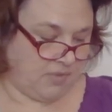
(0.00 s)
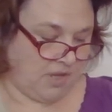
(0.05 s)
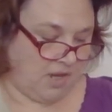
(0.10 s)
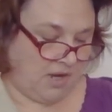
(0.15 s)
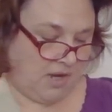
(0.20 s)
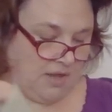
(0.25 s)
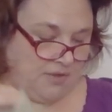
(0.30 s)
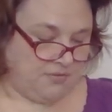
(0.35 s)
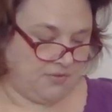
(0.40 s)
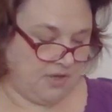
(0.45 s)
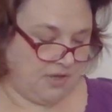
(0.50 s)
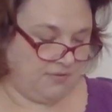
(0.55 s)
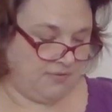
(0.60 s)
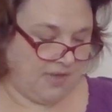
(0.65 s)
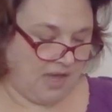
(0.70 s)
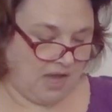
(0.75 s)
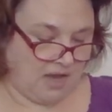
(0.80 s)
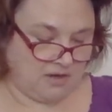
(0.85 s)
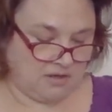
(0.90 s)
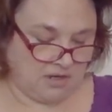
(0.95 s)
and I think
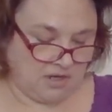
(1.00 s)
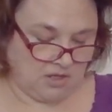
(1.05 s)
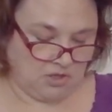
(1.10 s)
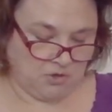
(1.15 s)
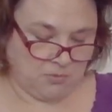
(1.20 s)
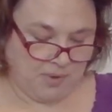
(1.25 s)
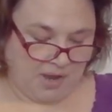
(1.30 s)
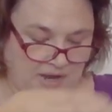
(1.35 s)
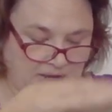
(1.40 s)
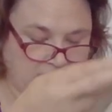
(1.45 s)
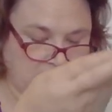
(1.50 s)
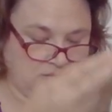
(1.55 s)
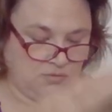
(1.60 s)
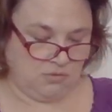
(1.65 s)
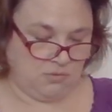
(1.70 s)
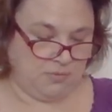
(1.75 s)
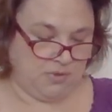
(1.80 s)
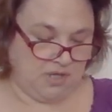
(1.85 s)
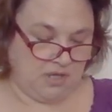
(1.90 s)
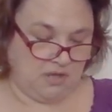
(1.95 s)
that color backing
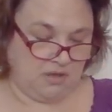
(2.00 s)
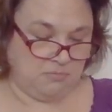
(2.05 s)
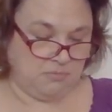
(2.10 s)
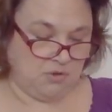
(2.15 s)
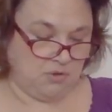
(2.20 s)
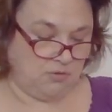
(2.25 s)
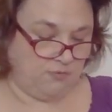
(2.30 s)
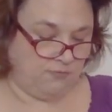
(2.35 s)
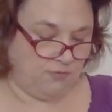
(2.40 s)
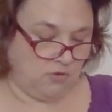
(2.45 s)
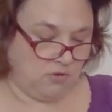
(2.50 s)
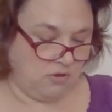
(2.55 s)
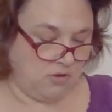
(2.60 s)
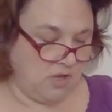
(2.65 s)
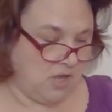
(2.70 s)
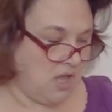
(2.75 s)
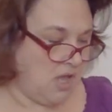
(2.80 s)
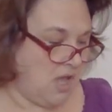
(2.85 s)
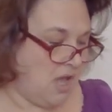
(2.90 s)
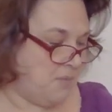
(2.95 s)
will be
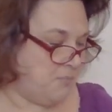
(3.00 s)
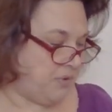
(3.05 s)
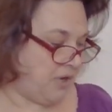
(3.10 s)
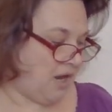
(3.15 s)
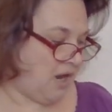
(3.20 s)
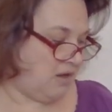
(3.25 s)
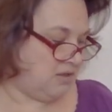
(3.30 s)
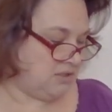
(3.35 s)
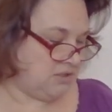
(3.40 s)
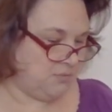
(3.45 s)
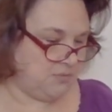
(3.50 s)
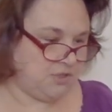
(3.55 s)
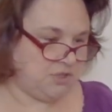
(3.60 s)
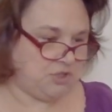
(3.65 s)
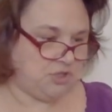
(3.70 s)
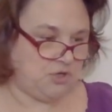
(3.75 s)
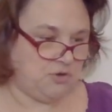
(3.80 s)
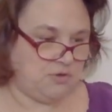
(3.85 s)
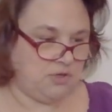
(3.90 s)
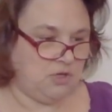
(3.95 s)
beautiful. But I also want to
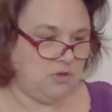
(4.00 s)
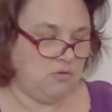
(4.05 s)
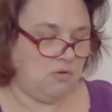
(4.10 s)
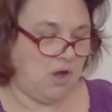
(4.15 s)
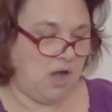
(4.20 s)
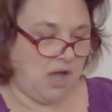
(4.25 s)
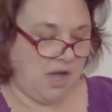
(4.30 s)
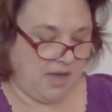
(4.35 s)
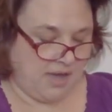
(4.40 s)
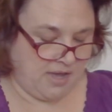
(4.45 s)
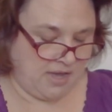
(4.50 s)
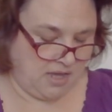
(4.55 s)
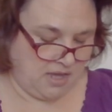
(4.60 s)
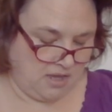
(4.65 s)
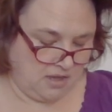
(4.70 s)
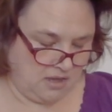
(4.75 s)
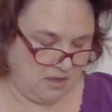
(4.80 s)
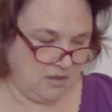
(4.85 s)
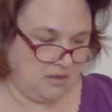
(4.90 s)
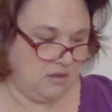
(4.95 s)
show you,
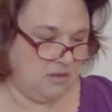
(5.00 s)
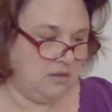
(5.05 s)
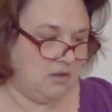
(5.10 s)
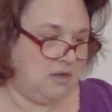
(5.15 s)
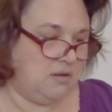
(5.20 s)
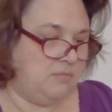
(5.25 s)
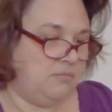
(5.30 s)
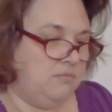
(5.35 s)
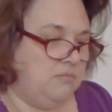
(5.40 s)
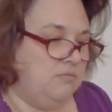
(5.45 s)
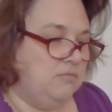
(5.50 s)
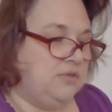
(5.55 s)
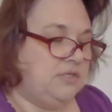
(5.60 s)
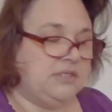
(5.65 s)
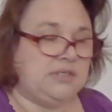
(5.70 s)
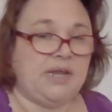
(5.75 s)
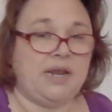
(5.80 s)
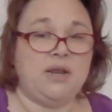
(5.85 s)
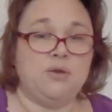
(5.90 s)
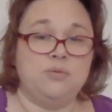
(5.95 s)
I
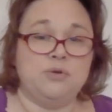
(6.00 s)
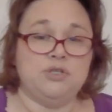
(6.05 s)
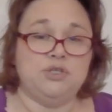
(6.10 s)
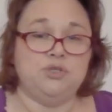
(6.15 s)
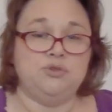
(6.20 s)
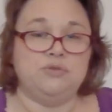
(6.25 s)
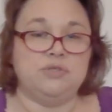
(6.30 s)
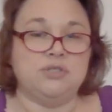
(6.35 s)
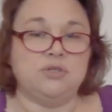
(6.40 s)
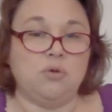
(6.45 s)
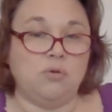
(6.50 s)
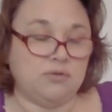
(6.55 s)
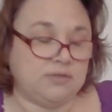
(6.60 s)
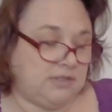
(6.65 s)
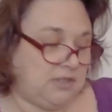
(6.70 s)
decided I wanted to do this whole